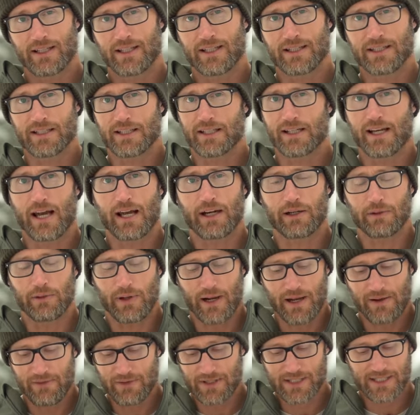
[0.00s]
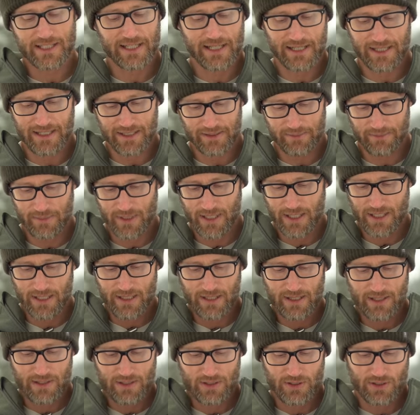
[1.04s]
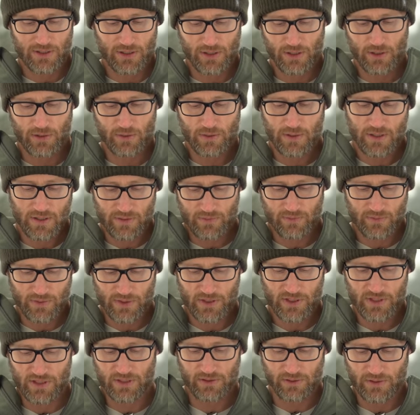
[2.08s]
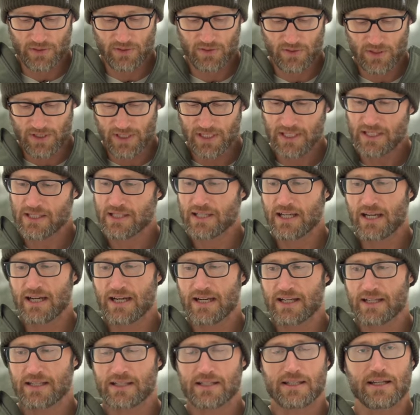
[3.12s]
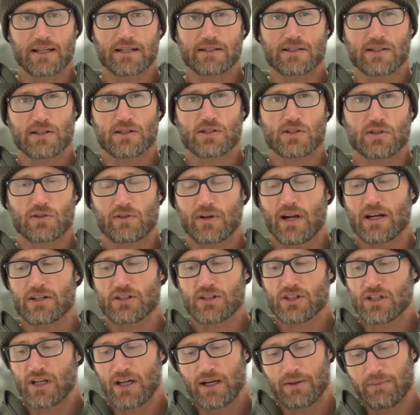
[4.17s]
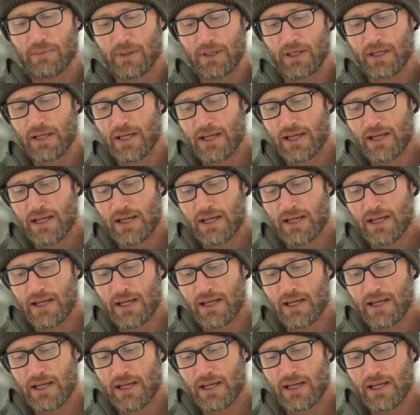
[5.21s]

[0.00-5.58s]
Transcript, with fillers: It did not arrive in time, so still using these guys, nice and scratched up.